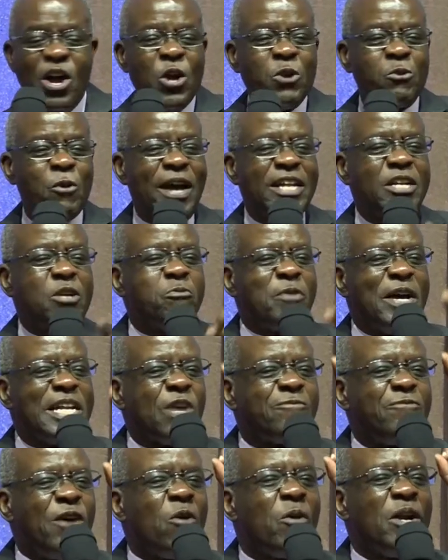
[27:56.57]

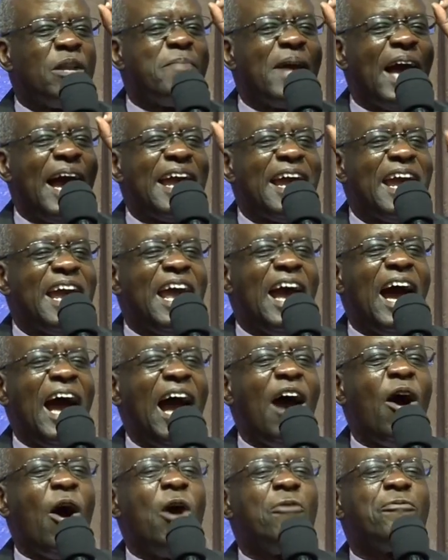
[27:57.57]
2024 will be a year
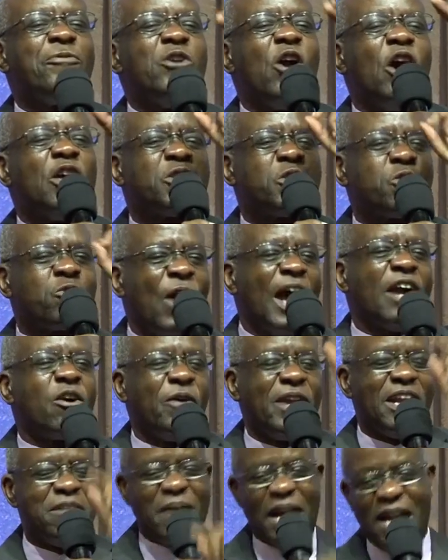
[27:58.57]
of no struggle
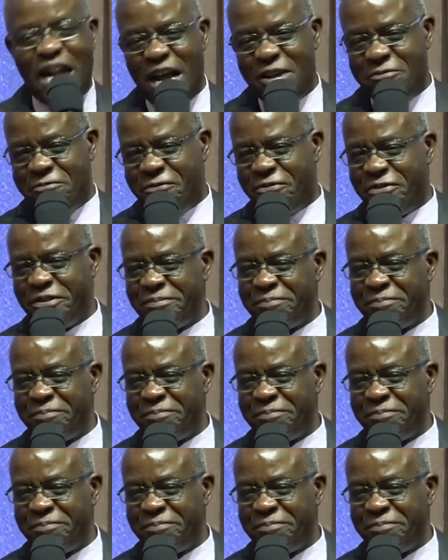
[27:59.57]
in my life.